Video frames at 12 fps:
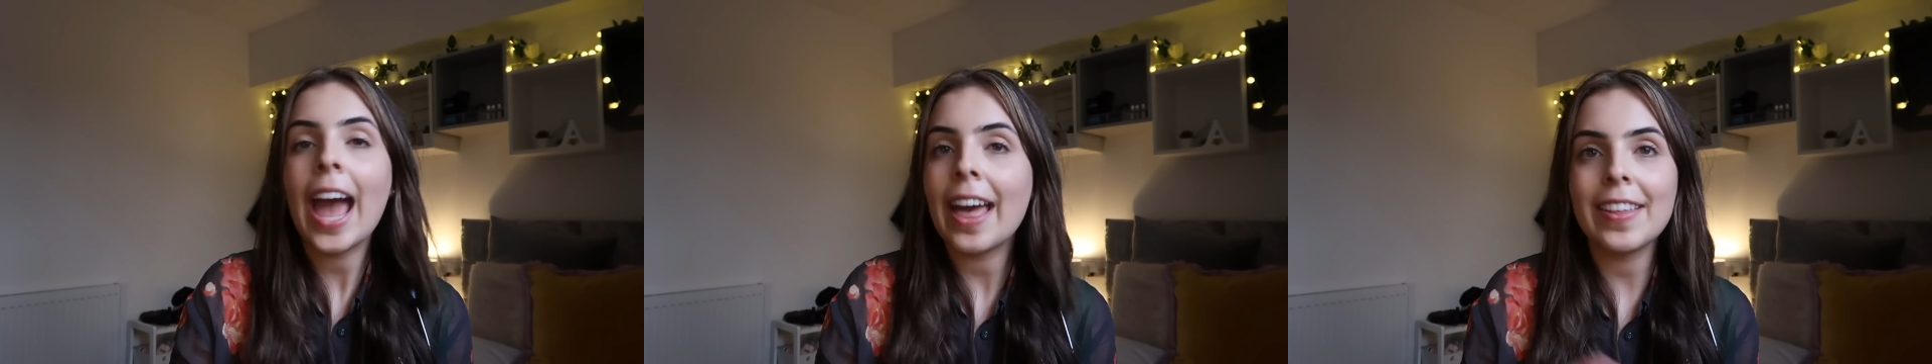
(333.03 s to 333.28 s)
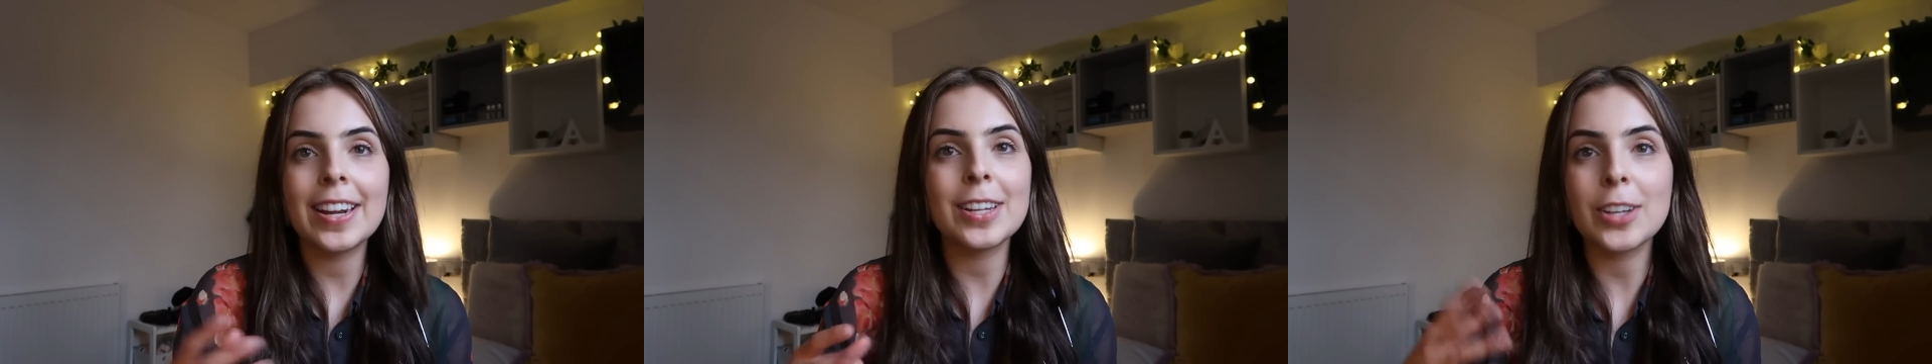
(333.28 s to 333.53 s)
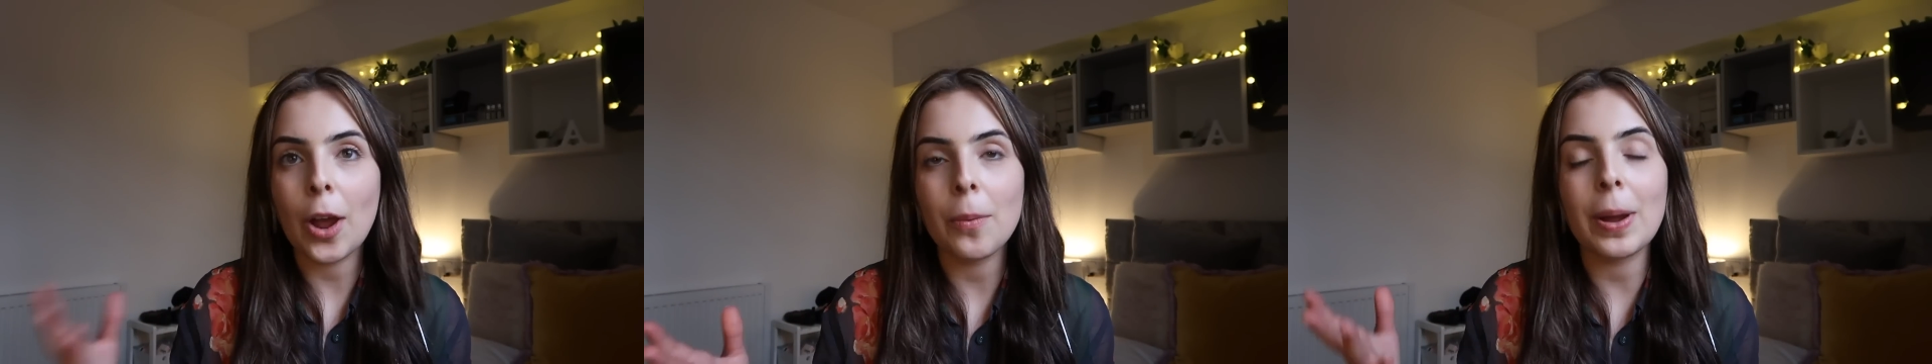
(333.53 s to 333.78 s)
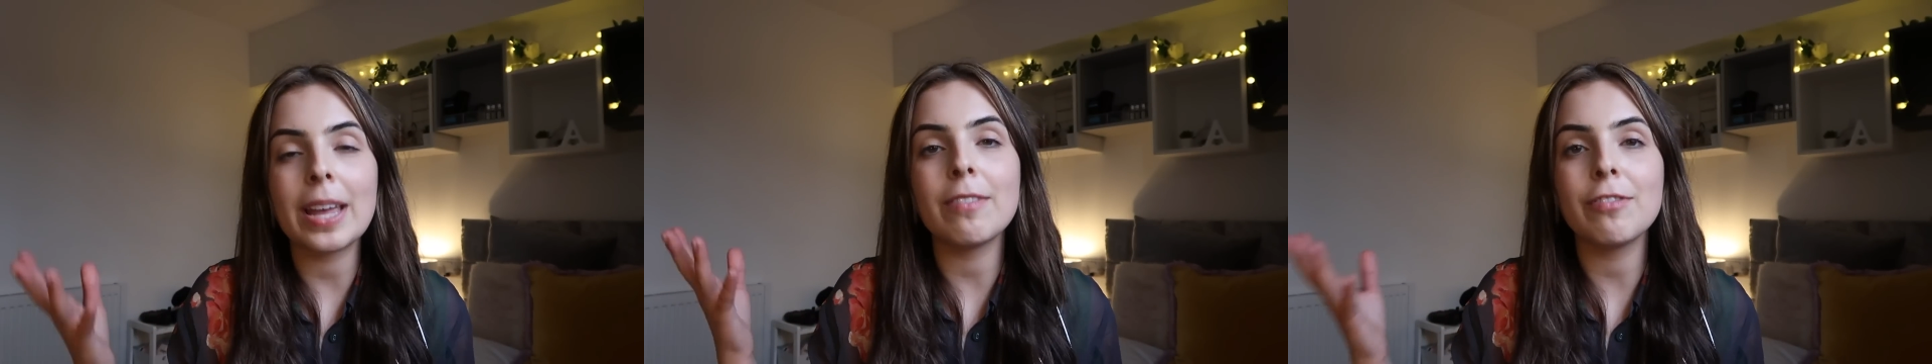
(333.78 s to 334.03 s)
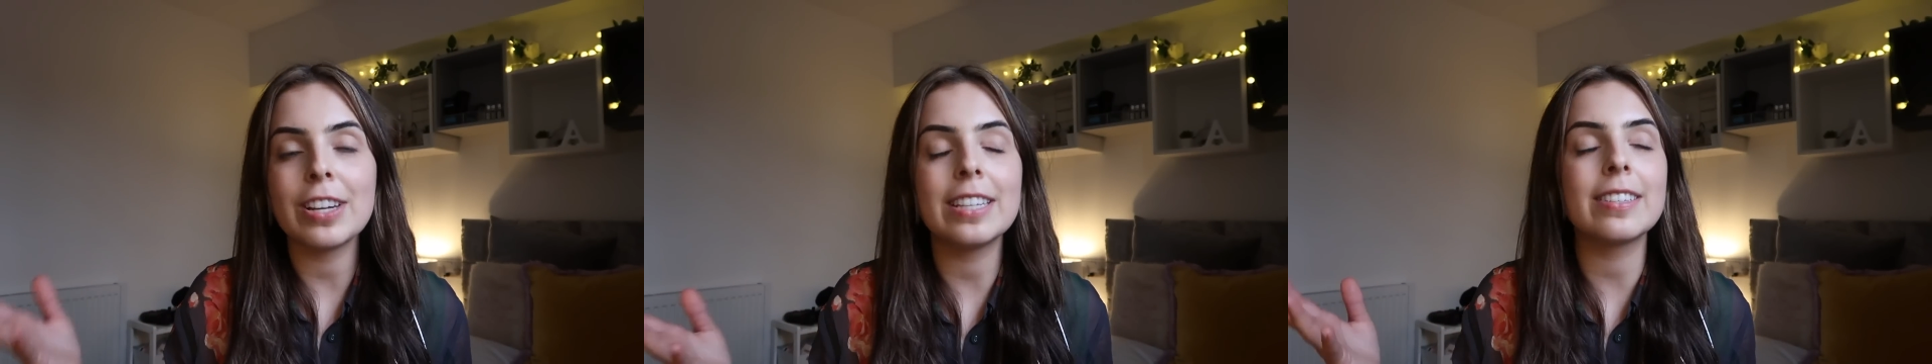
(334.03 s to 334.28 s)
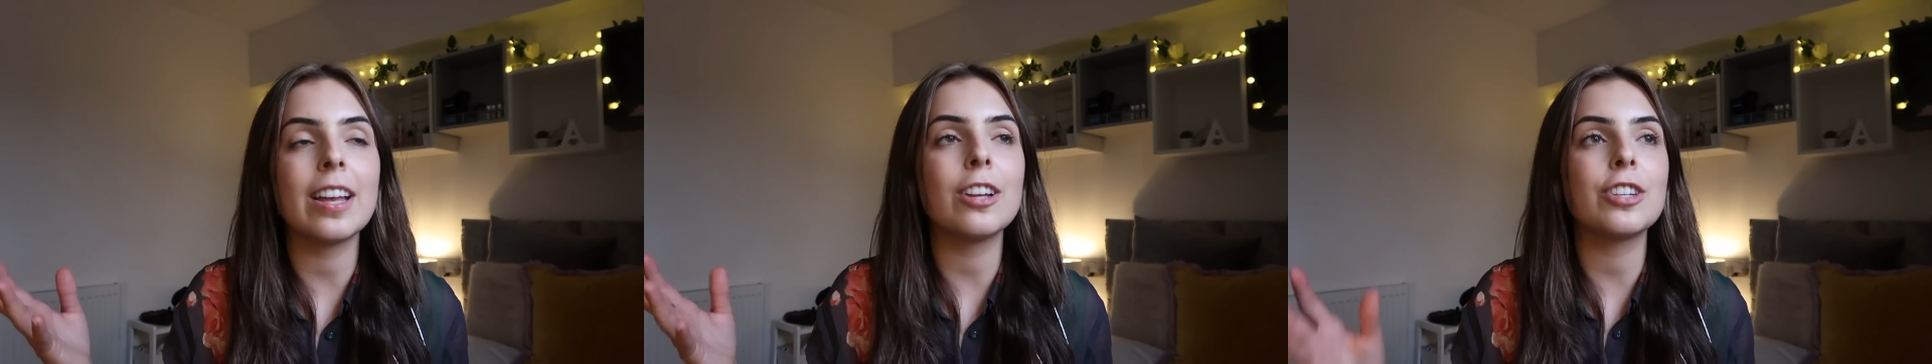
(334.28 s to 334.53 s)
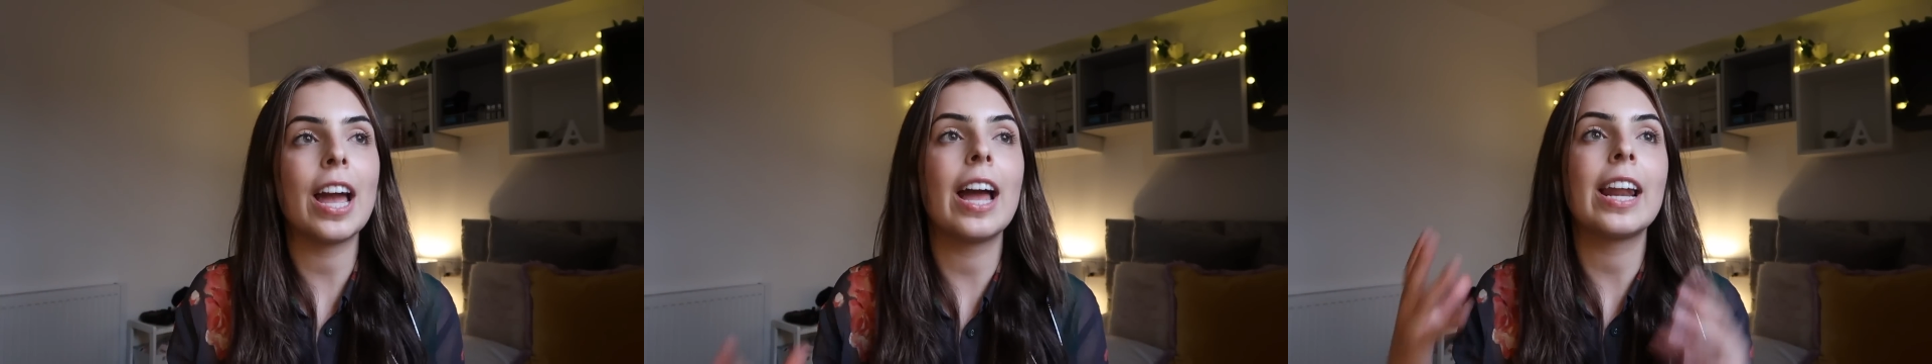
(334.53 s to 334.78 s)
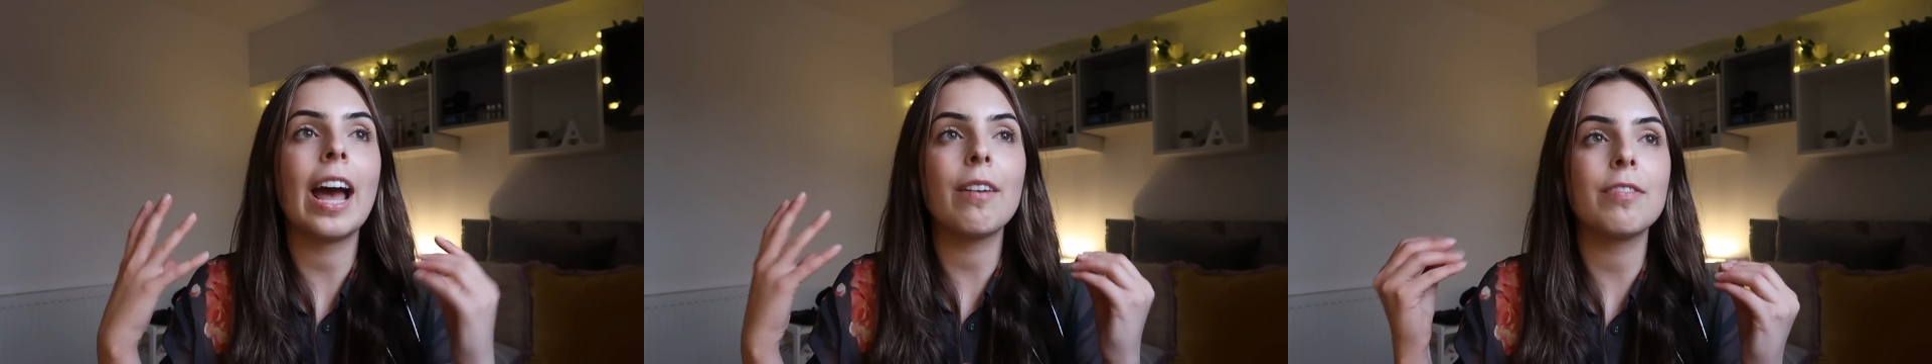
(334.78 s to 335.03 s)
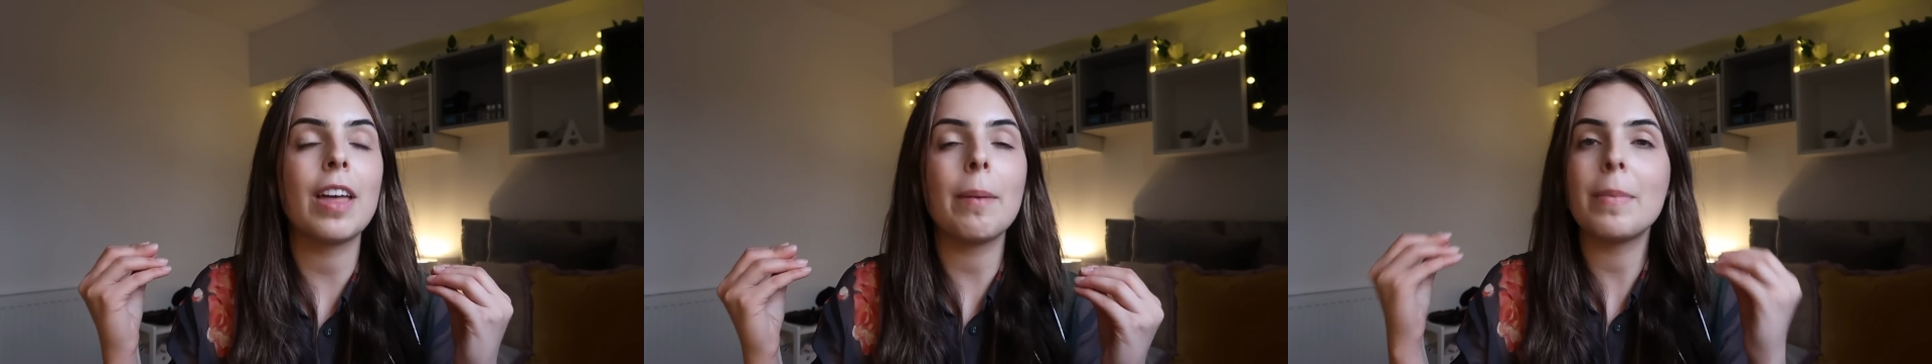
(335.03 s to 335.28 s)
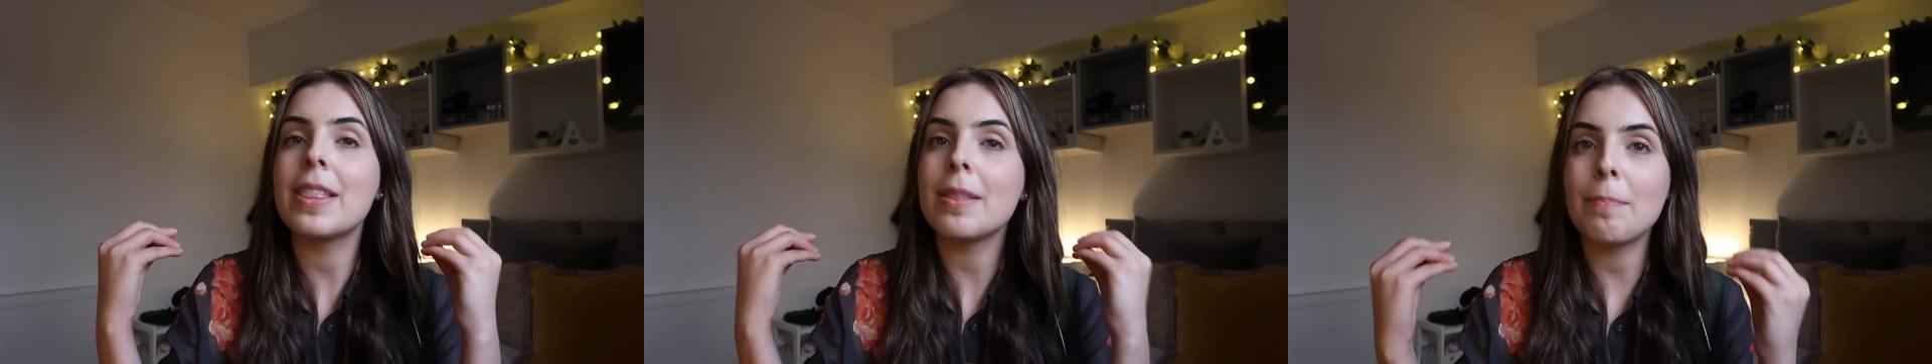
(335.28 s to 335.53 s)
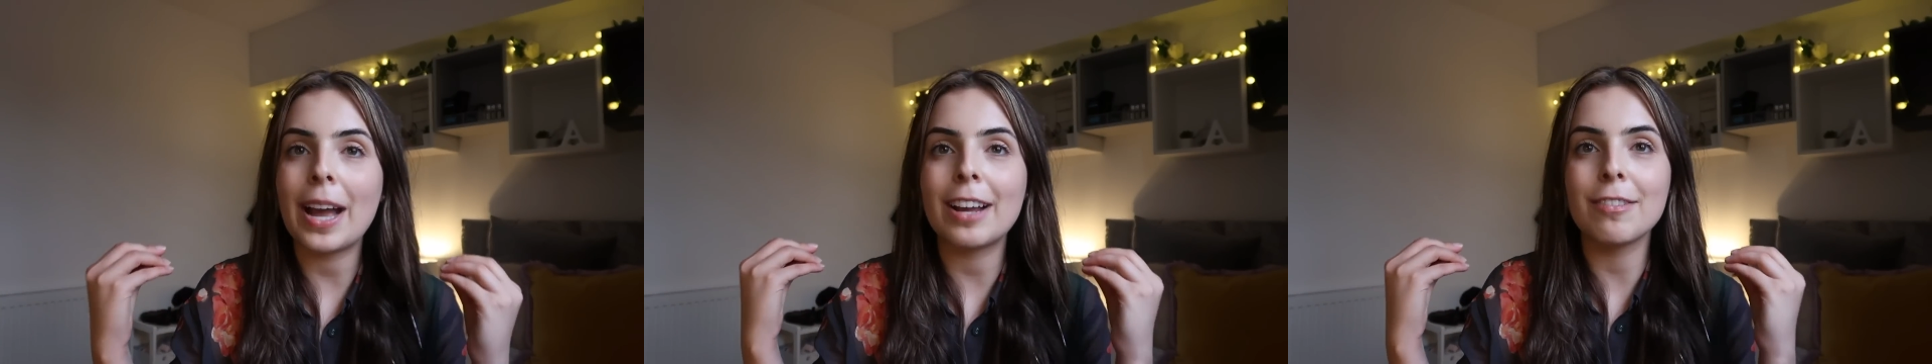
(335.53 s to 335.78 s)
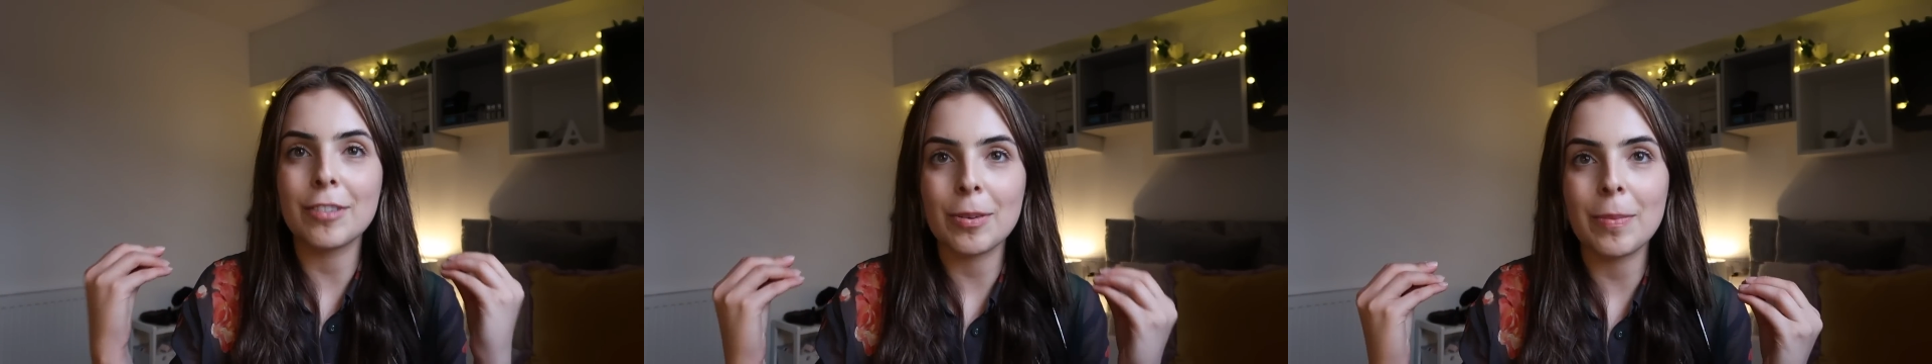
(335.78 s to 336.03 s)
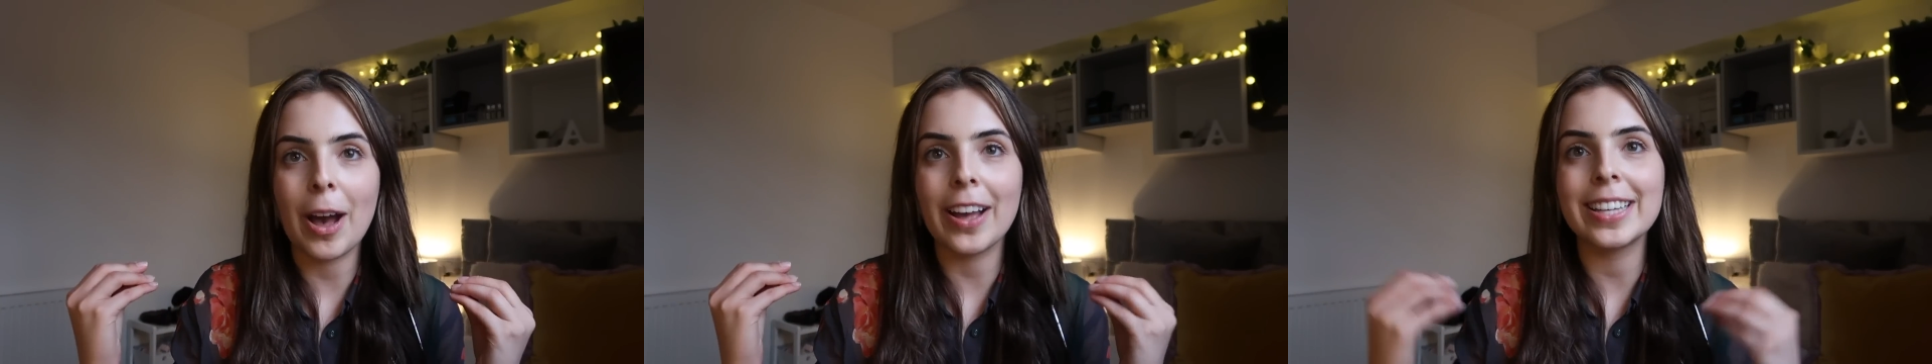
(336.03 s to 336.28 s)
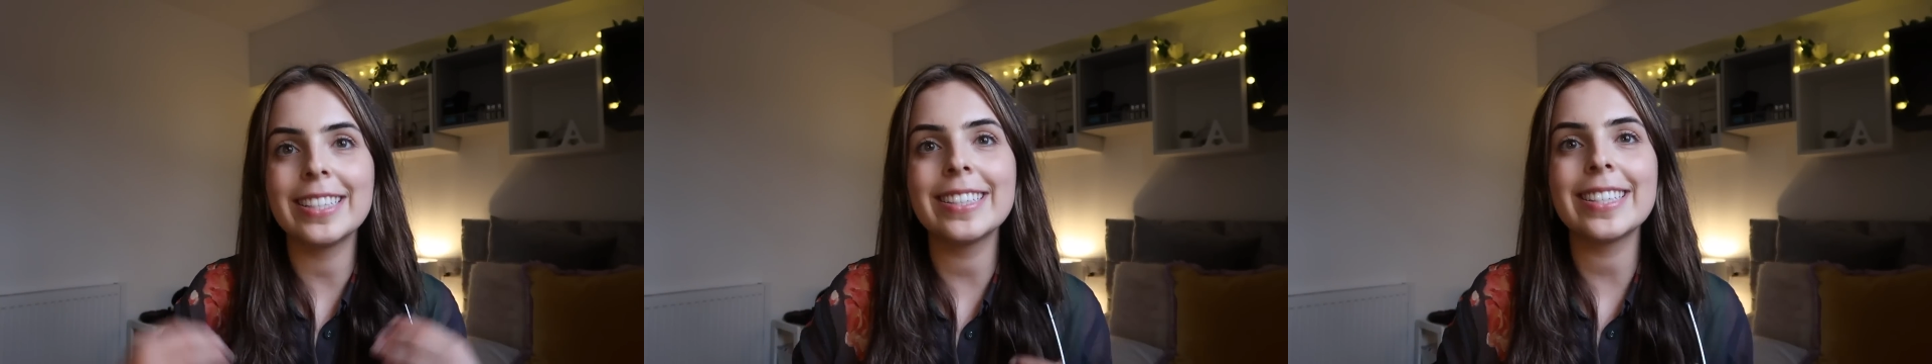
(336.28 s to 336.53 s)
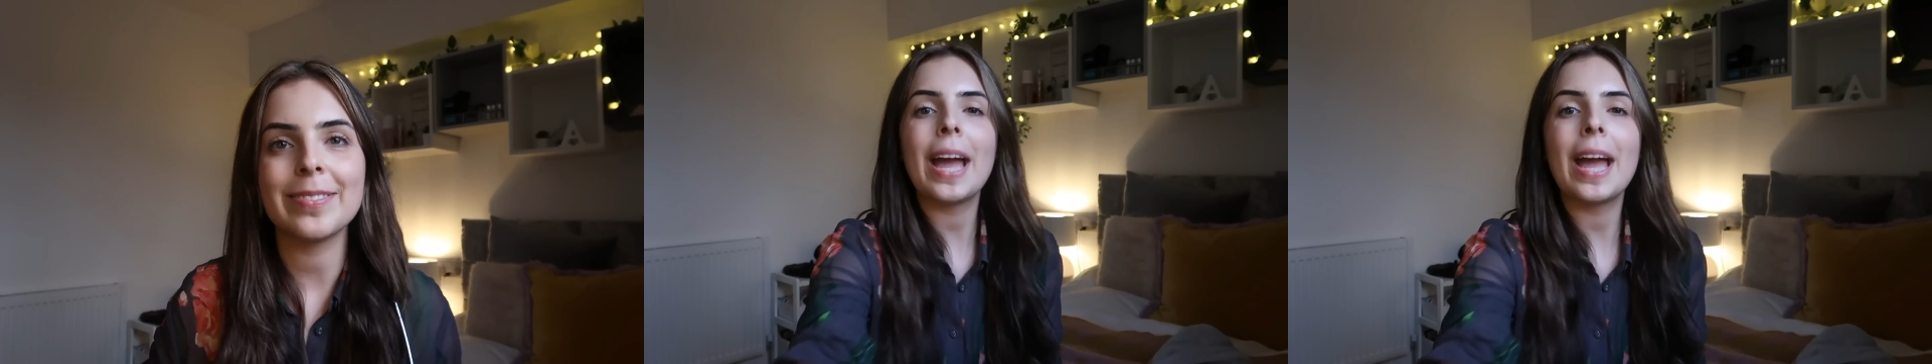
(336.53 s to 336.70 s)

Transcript: and then go away and research it and have them in the back of your mind.